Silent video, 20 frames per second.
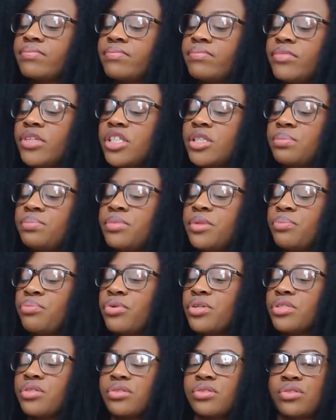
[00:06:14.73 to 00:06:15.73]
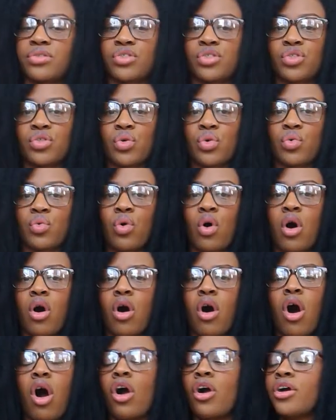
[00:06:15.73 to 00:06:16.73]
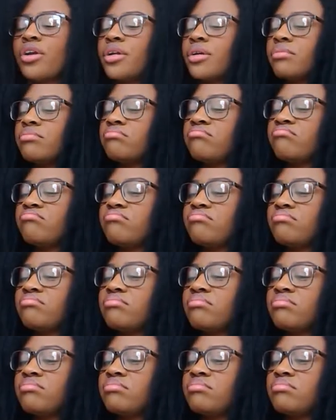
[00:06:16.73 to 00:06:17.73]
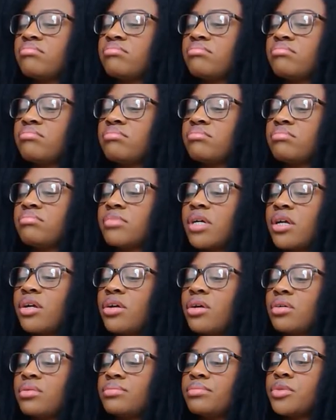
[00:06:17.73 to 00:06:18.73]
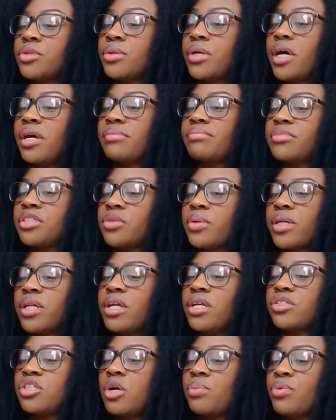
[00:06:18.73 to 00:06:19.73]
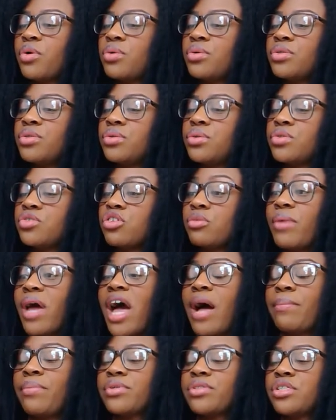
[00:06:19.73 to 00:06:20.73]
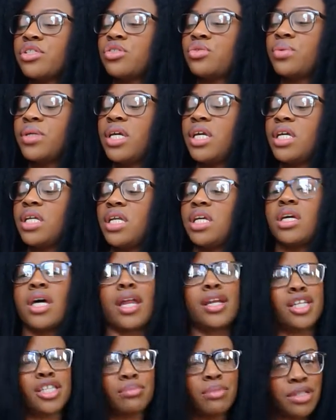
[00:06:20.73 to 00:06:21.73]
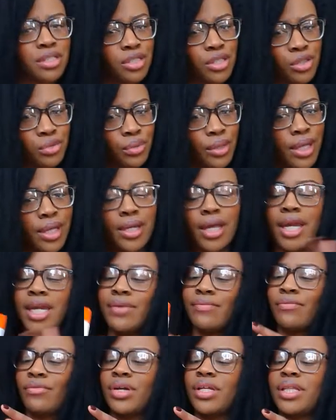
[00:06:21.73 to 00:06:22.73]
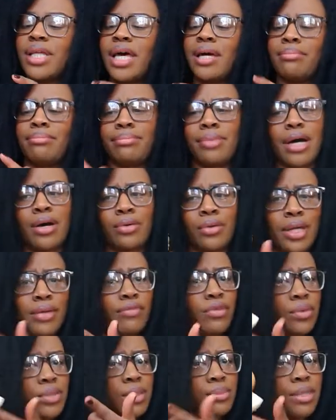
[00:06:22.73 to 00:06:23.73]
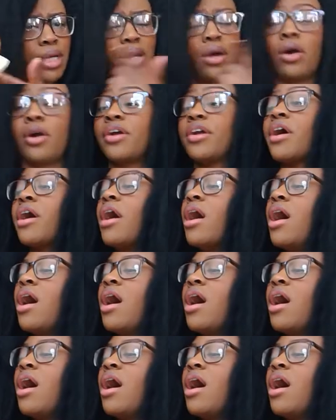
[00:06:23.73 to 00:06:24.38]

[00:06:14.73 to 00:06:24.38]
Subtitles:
the bristles are so hard. I don't know. Okay, so it cleans all produce from apples to zucchini. I just mentioned zucchini. I didn't even read that. I don't know, even though it seems kind of hard.